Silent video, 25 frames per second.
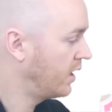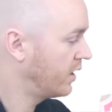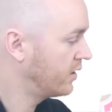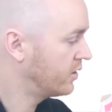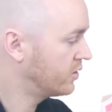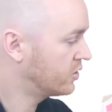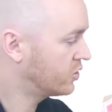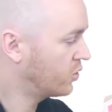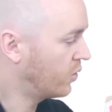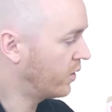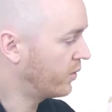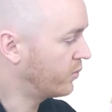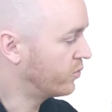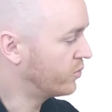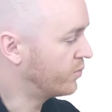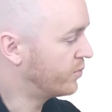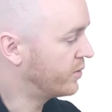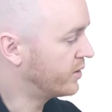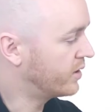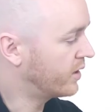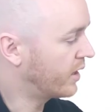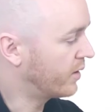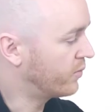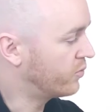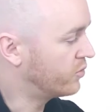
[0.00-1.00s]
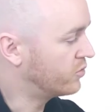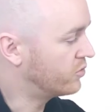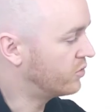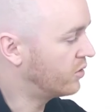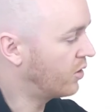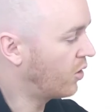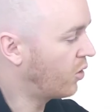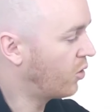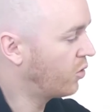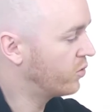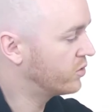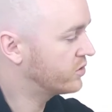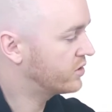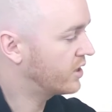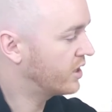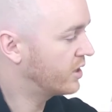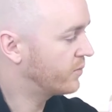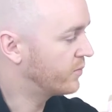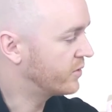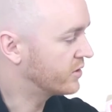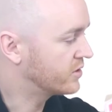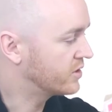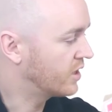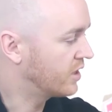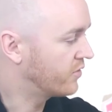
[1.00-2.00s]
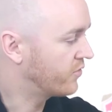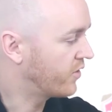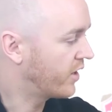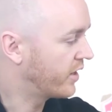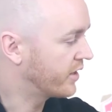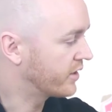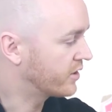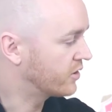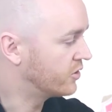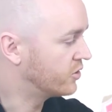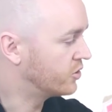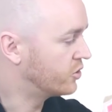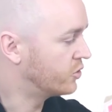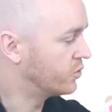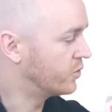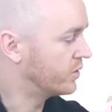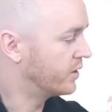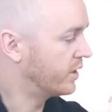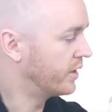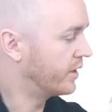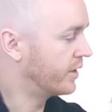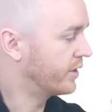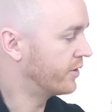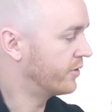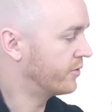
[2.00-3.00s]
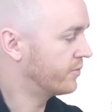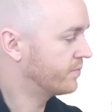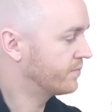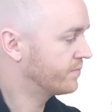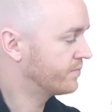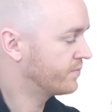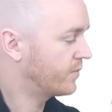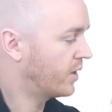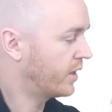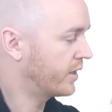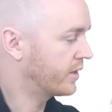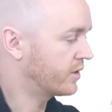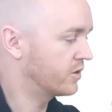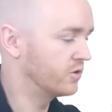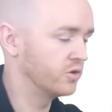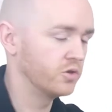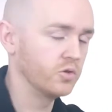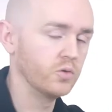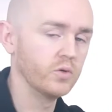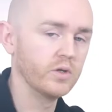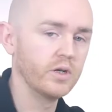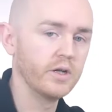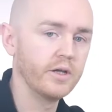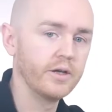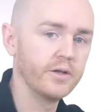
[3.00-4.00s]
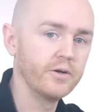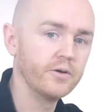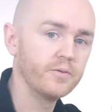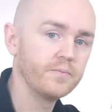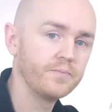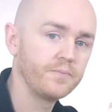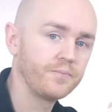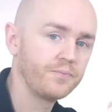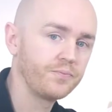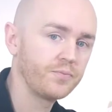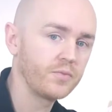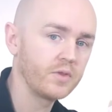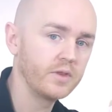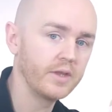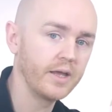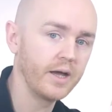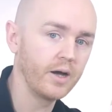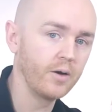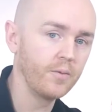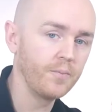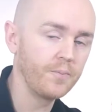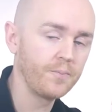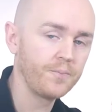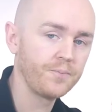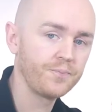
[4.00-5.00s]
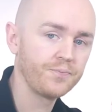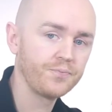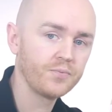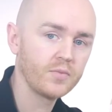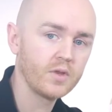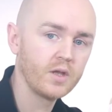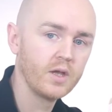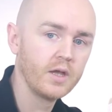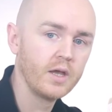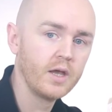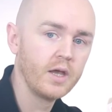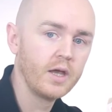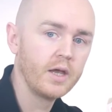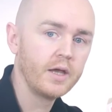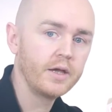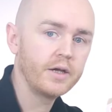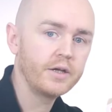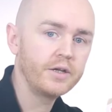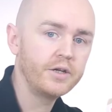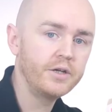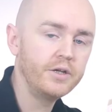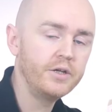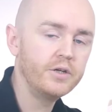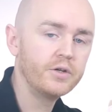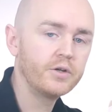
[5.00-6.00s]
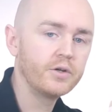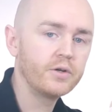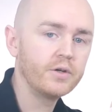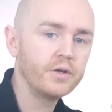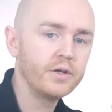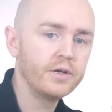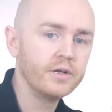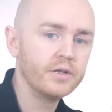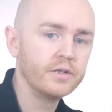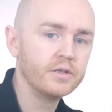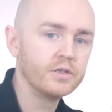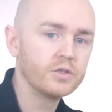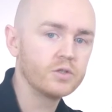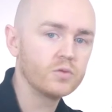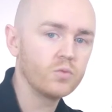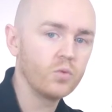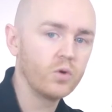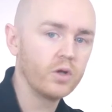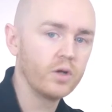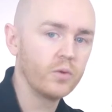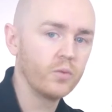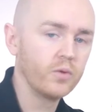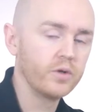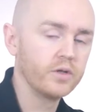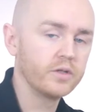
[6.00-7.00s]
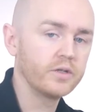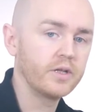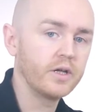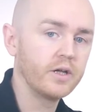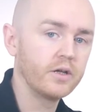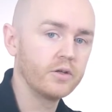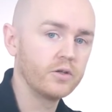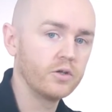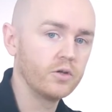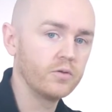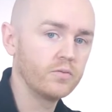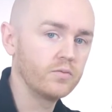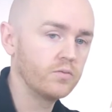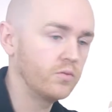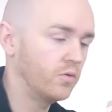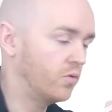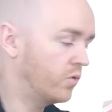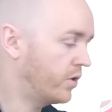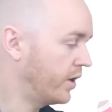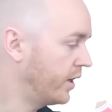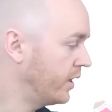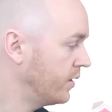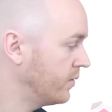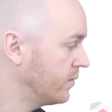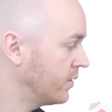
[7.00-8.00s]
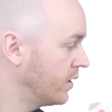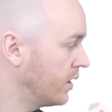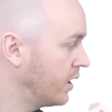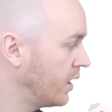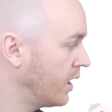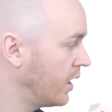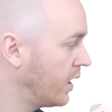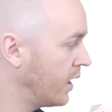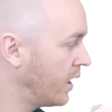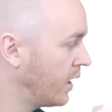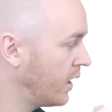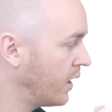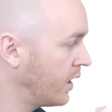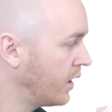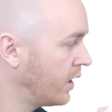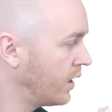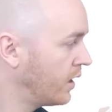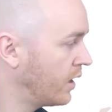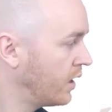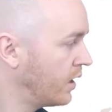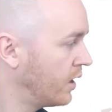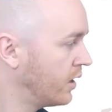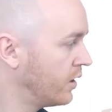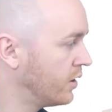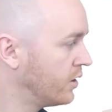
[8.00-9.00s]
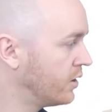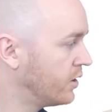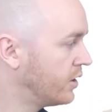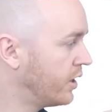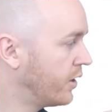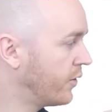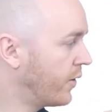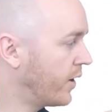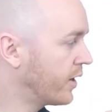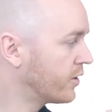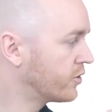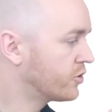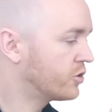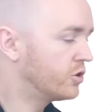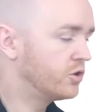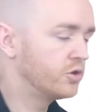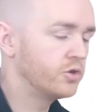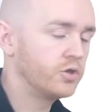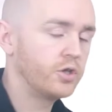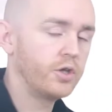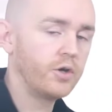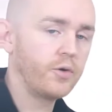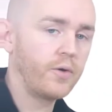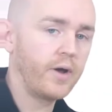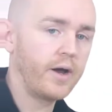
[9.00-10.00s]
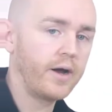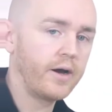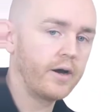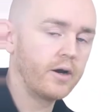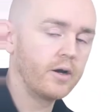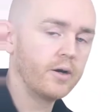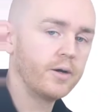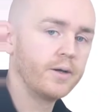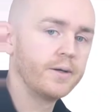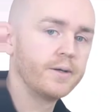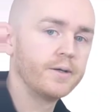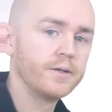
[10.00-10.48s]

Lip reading: So I would always tell myself, I can do it later. I can do it later. Now, here is what I want to tell you, okay? There are